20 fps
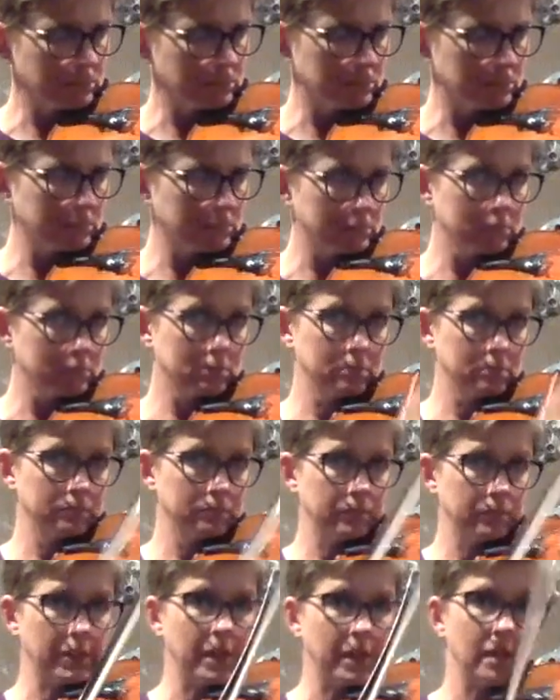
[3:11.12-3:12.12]

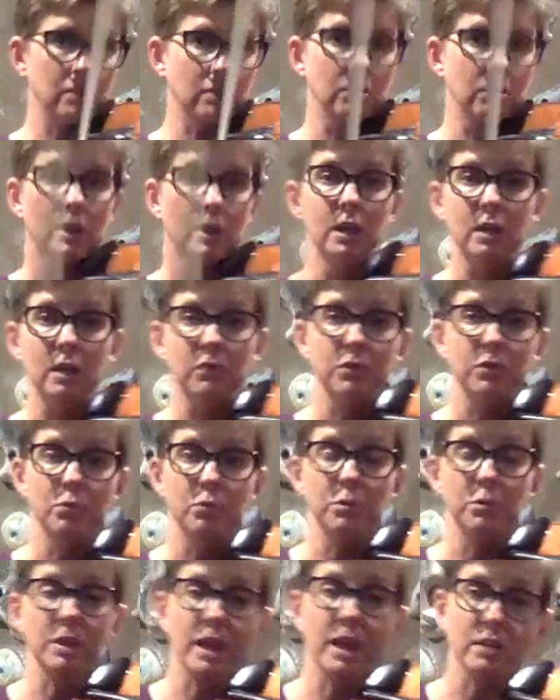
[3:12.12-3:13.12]
And if you would
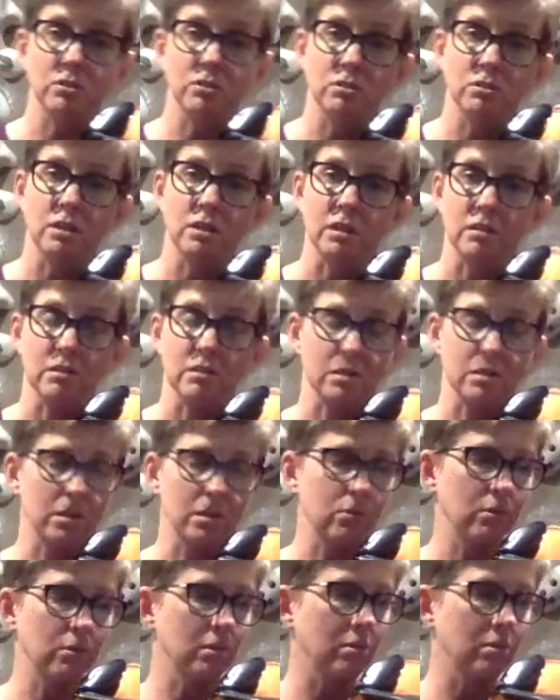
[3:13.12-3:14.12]
like to take it slower,
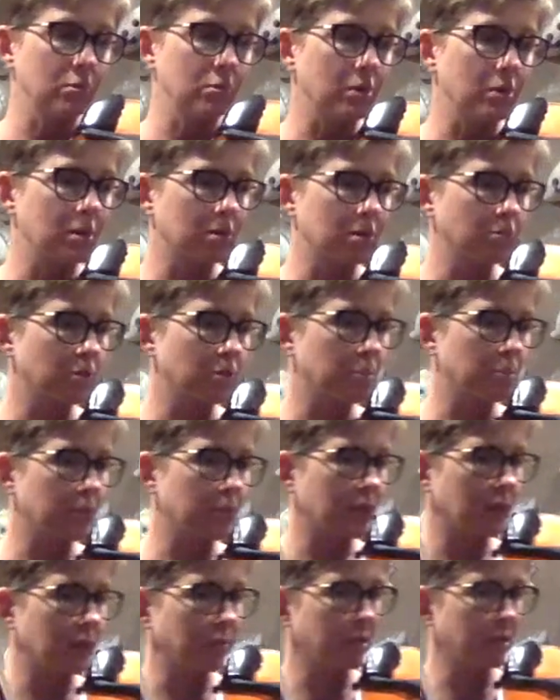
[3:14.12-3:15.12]
you're welcome to break
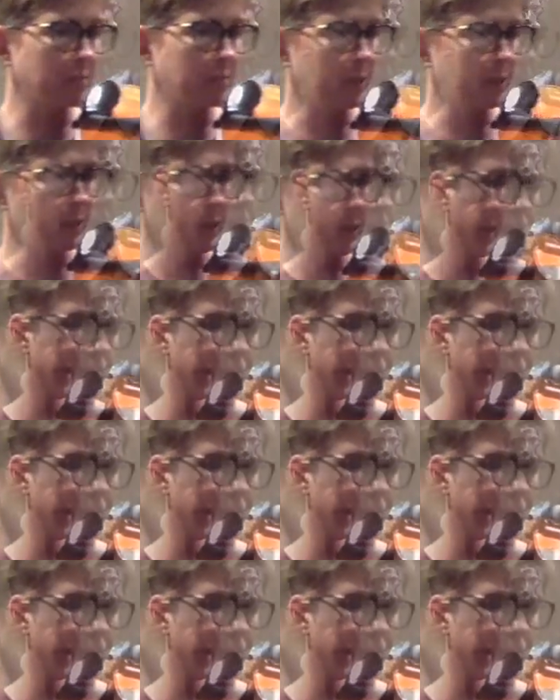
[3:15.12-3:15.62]
up the bowing.